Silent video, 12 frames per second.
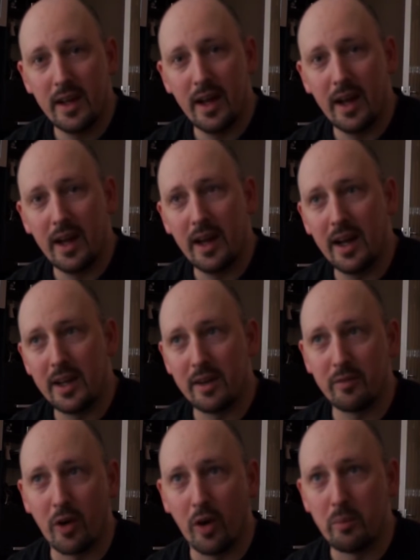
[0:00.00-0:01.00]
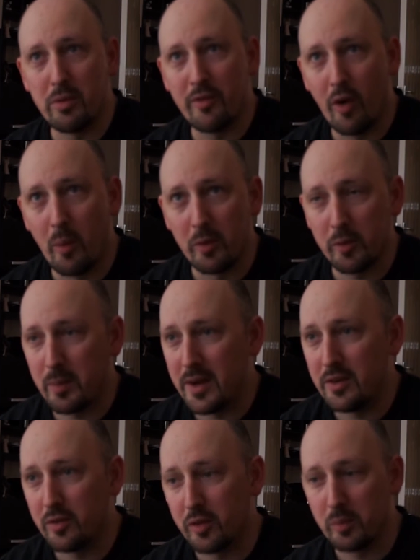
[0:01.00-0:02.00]
And I've got a performance
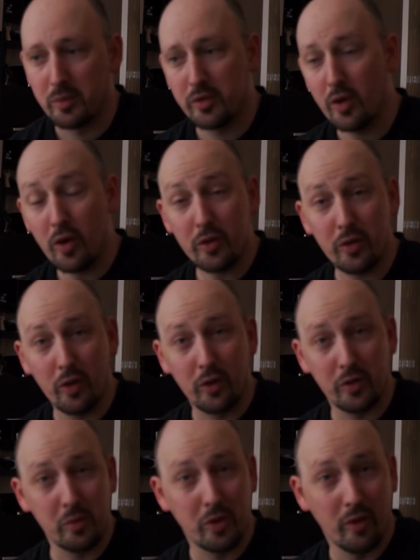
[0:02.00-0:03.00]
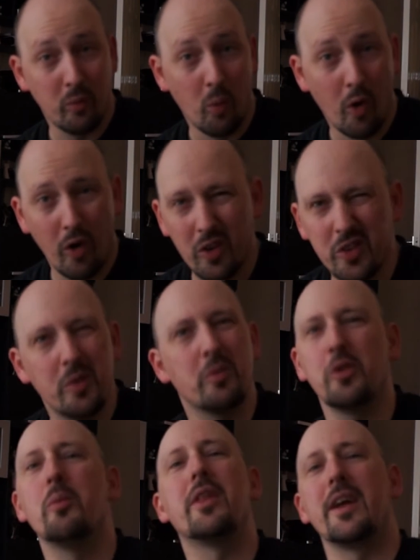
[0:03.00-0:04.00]
piece of some sort, or some sort of walk,
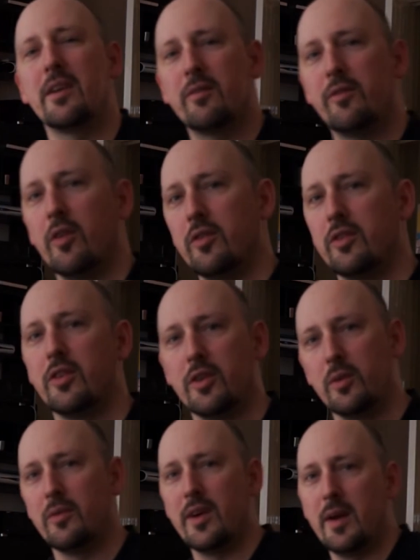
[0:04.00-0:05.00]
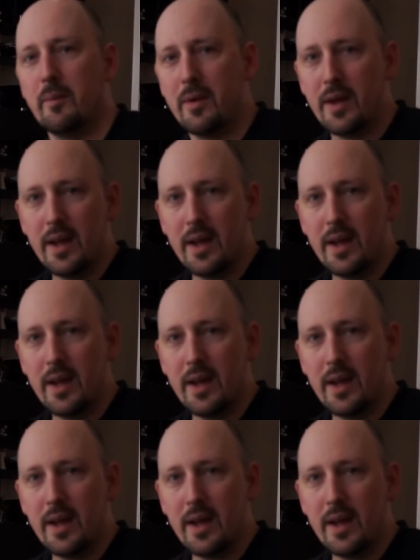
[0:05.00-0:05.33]
something fun to do with him.